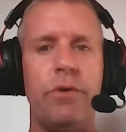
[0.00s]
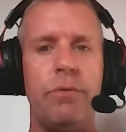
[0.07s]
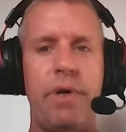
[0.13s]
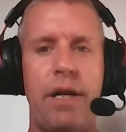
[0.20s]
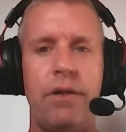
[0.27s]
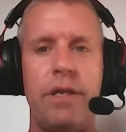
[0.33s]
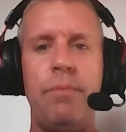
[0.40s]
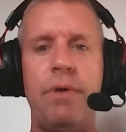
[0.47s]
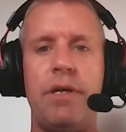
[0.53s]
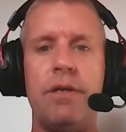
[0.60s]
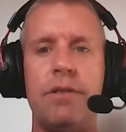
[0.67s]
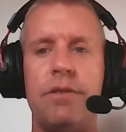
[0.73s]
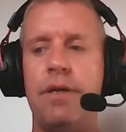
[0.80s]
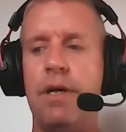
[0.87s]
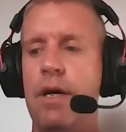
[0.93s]
with mentally
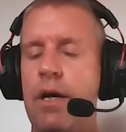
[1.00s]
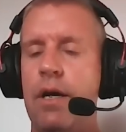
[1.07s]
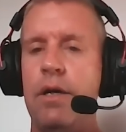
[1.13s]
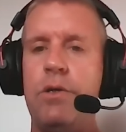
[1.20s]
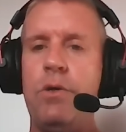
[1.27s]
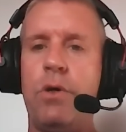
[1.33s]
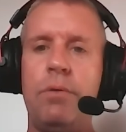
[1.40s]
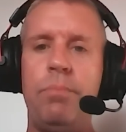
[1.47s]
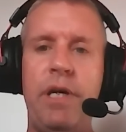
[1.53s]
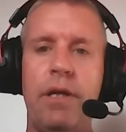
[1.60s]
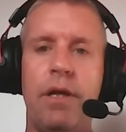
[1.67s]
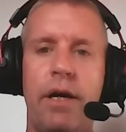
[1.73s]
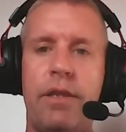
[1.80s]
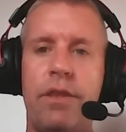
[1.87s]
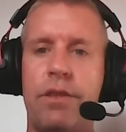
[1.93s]
because you could be
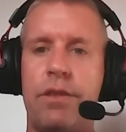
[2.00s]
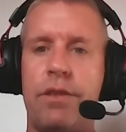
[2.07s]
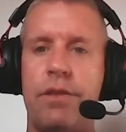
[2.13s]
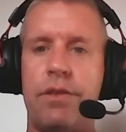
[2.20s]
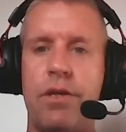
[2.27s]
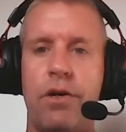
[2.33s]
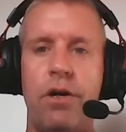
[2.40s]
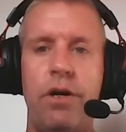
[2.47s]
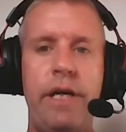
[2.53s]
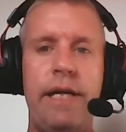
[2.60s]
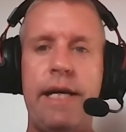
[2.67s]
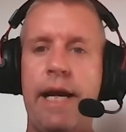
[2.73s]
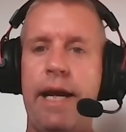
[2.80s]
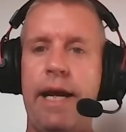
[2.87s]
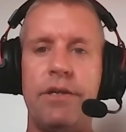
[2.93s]
like 30
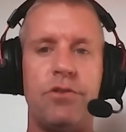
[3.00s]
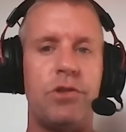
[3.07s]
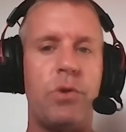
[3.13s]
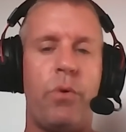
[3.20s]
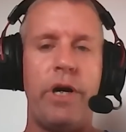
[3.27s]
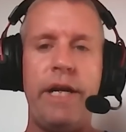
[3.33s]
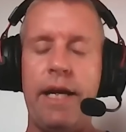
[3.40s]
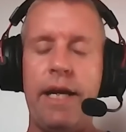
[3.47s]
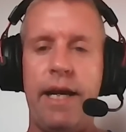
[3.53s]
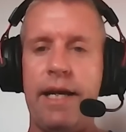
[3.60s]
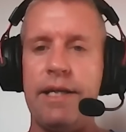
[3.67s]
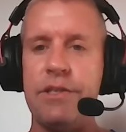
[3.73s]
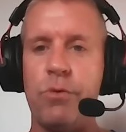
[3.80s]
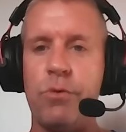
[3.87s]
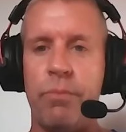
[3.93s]
days or 28
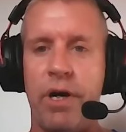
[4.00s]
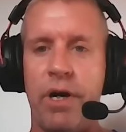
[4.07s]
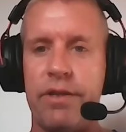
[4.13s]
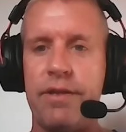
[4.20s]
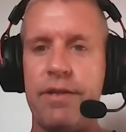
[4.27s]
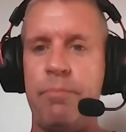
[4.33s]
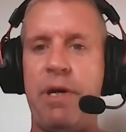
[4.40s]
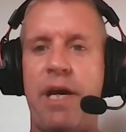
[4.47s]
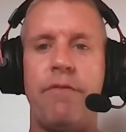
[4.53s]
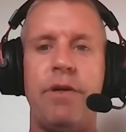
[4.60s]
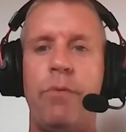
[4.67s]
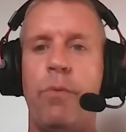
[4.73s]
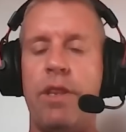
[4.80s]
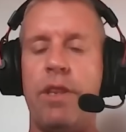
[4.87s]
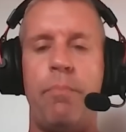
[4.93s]
days into a month and be
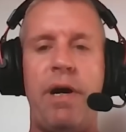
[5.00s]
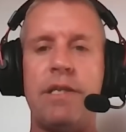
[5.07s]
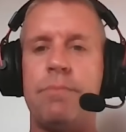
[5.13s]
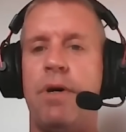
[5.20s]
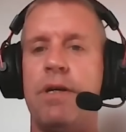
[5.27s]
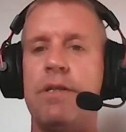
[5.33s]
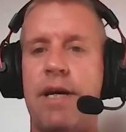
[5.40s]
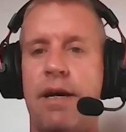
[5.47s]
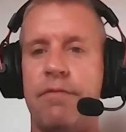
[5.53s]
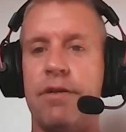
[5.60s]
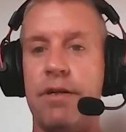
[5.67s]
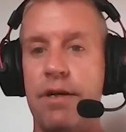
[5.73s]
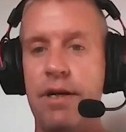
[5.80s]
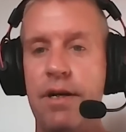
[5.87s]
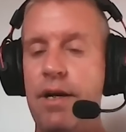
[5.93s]
having one of the best months
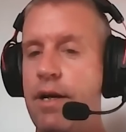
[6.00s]
ever.